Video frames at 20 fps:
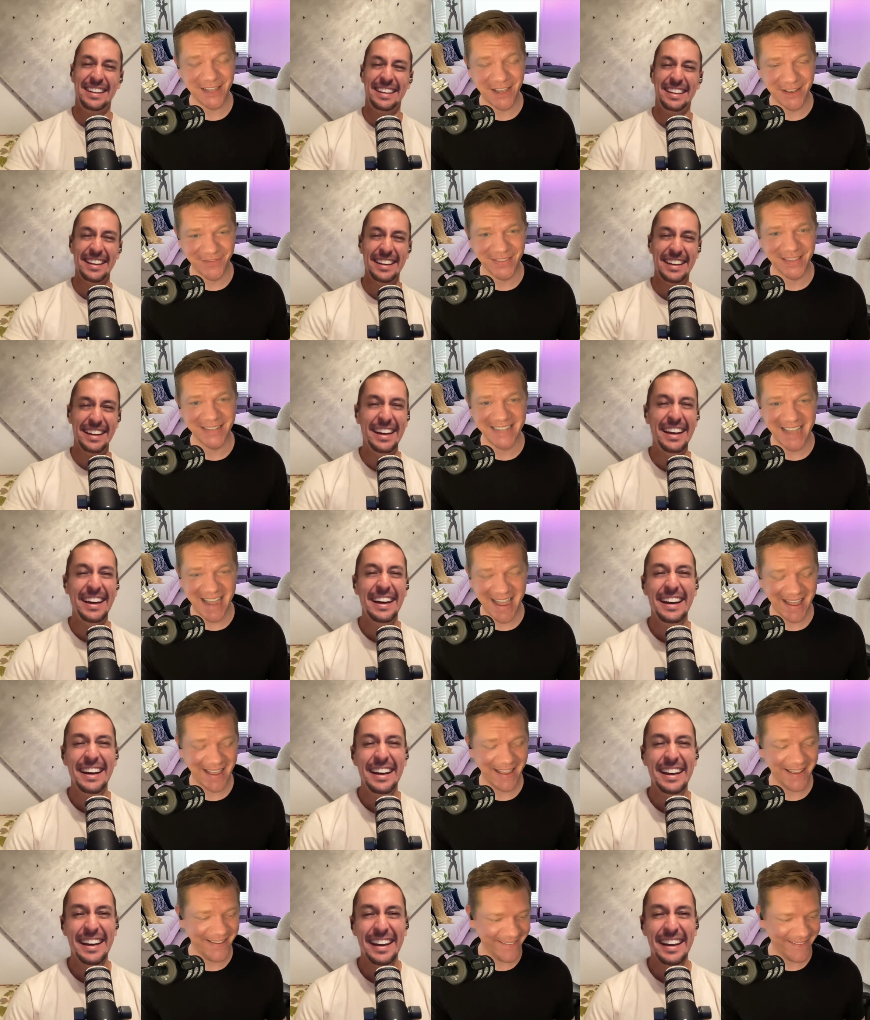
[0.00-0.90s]
Speaker 1: of the
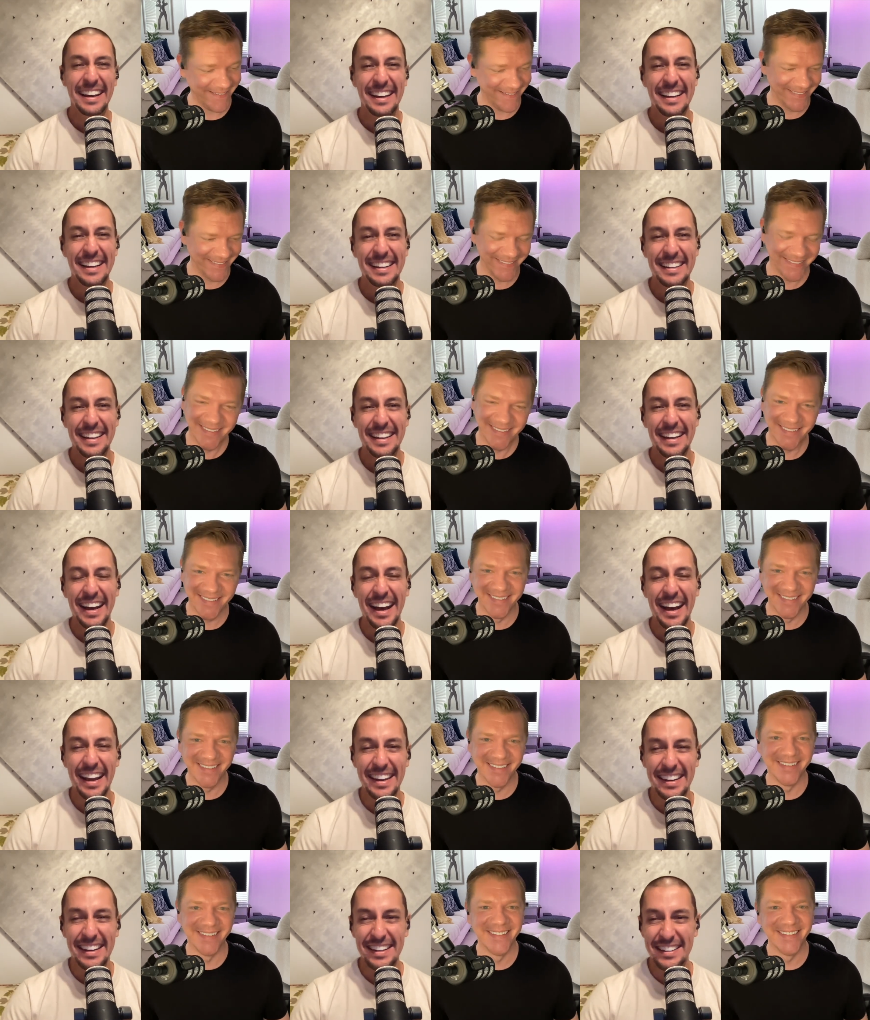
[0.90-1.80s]
day.
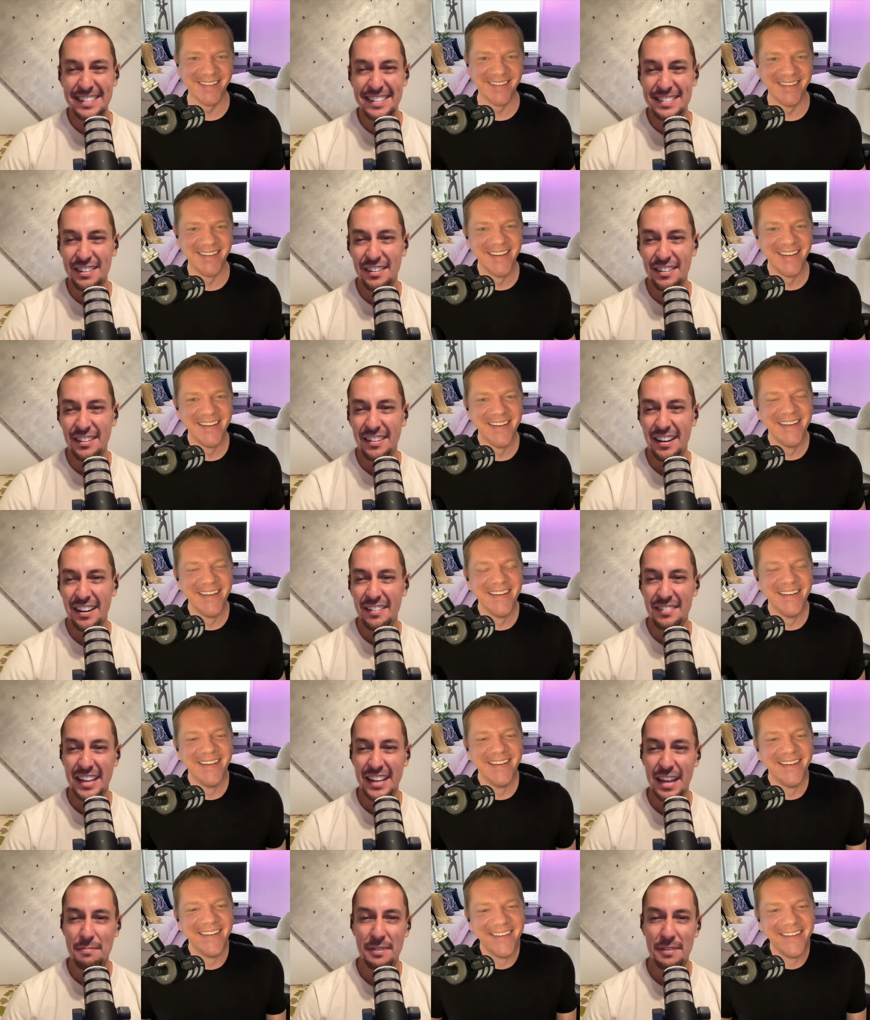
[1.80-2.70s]
Speaker 2: I know. So I'll
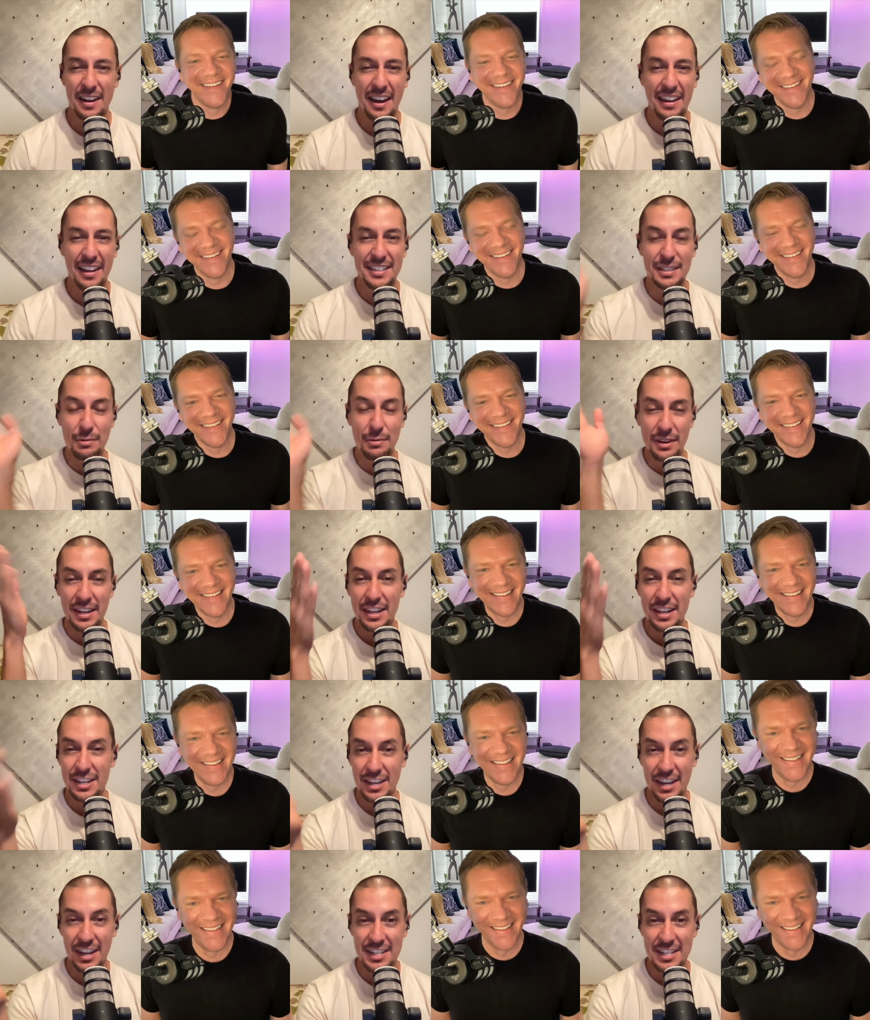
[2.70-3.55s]
keep an eye because I want to